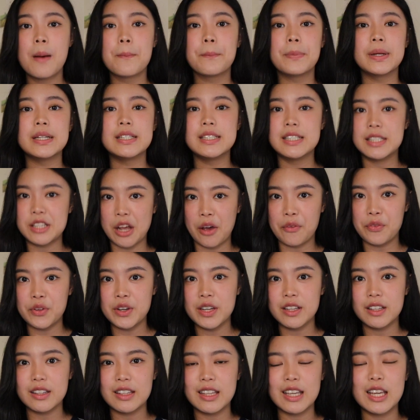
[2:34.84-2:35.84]
But
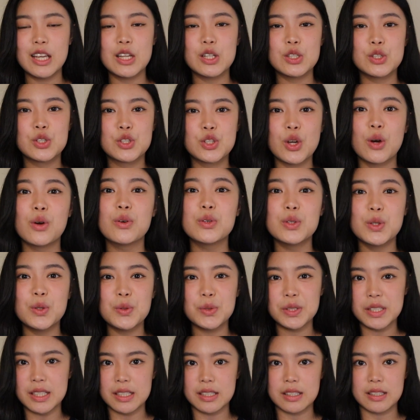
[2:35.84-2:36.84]
definitely don't
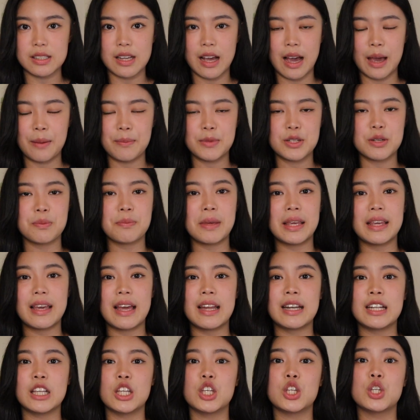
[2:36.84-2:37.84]
use this time to make
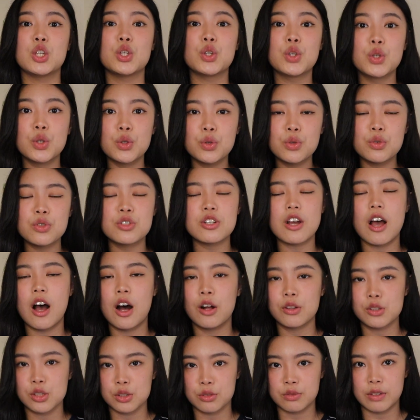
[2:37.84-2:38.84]
any huge
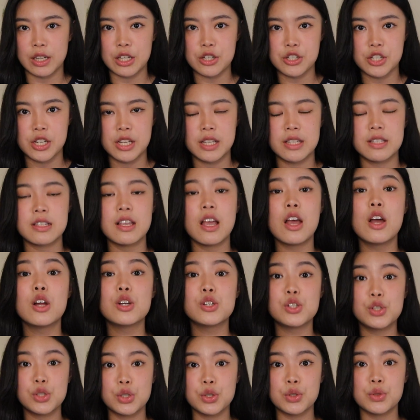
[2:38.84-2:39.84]
alterations
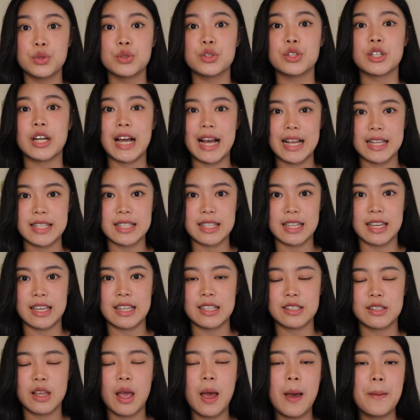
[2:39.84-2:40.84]
to your
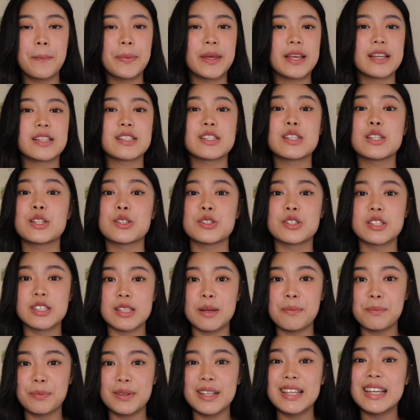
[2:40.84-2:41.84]
essays, because there
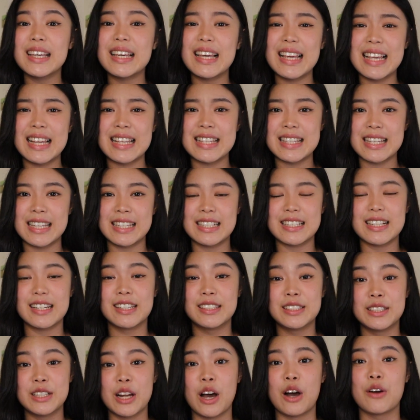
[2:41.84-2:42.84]
simply isn't
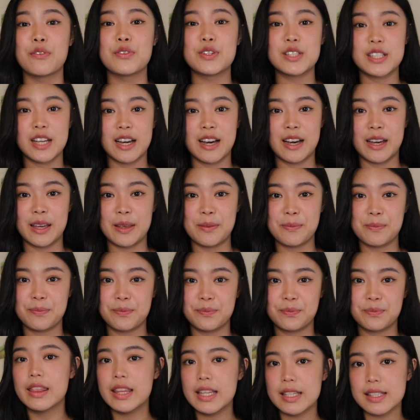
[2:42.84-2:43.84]
enough time.
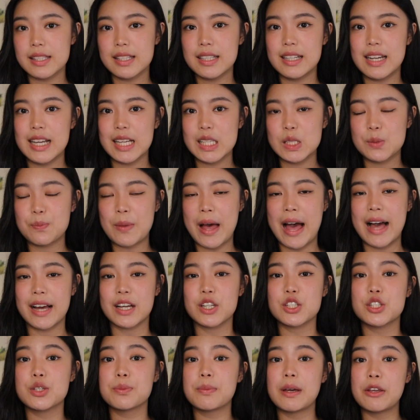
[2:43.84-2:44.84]
This connects
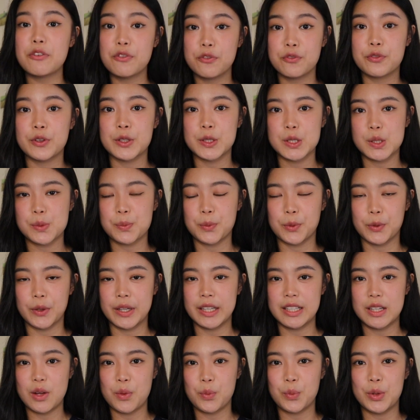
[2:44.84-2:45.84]
back to my first
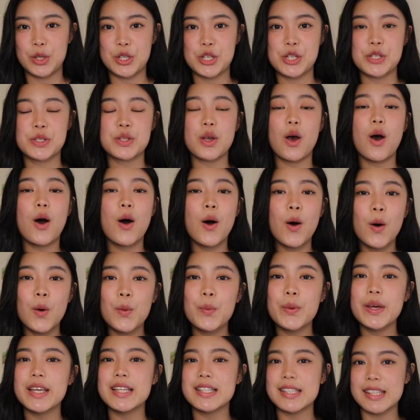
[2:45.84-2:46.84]
point, which is
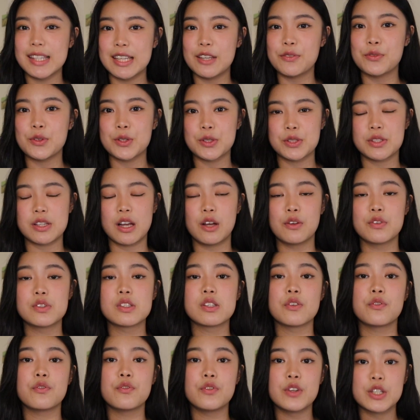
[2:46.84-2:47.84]
always leave yourself
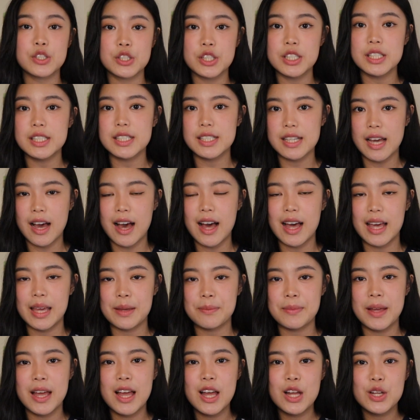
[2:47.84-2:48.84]
sufficient
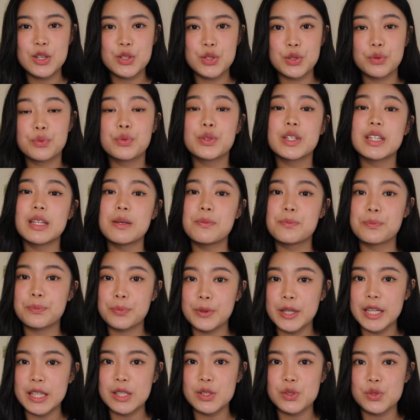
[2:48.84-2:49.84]
time to really
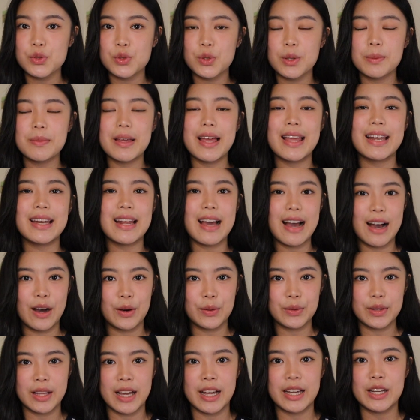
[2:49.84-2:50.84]
brainstorm and
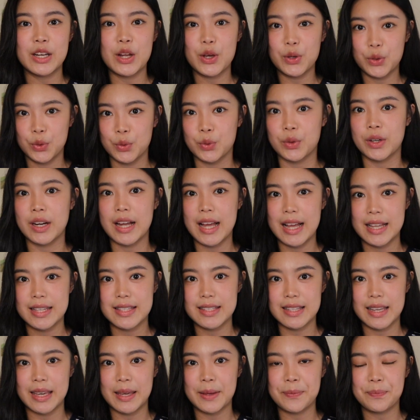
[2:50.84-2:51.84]
outline your
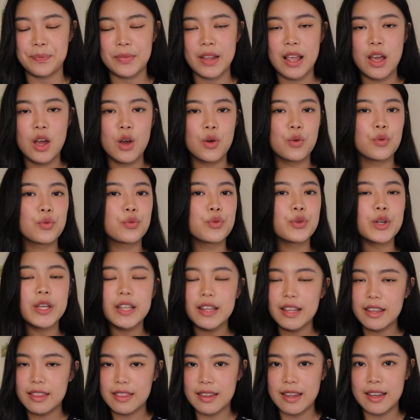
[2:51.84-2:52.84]
essay.
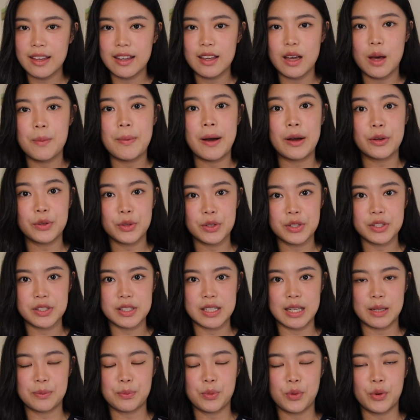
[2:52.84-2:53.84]
Really think about your
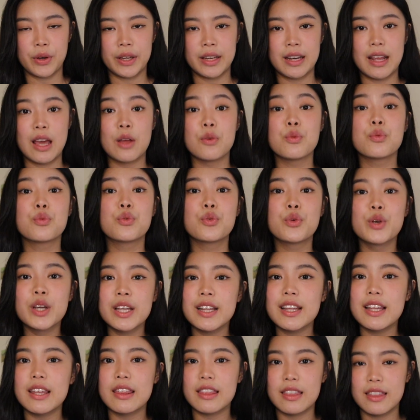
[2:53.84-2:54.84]
standpoint and
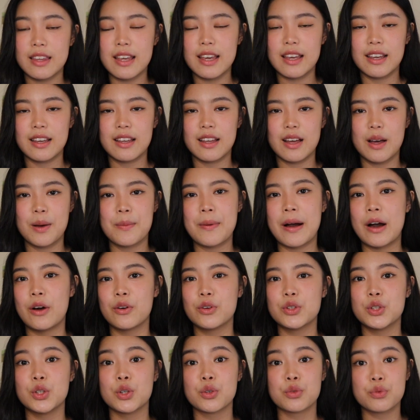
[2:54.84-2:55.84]
really think
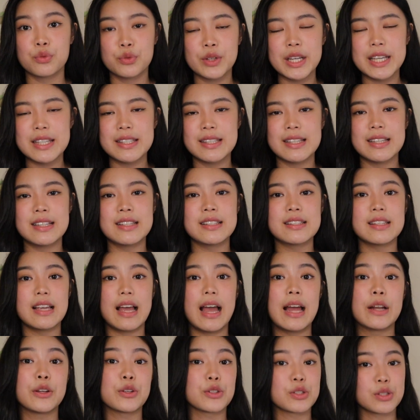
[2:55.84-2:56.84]
about your reasons
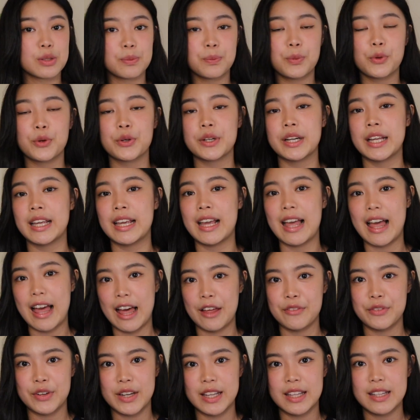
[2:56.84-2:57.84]
and your supporting
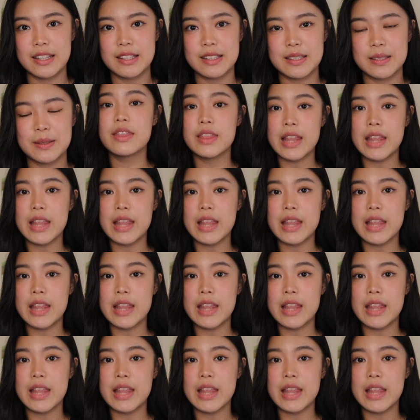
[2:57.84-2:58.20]
evidence.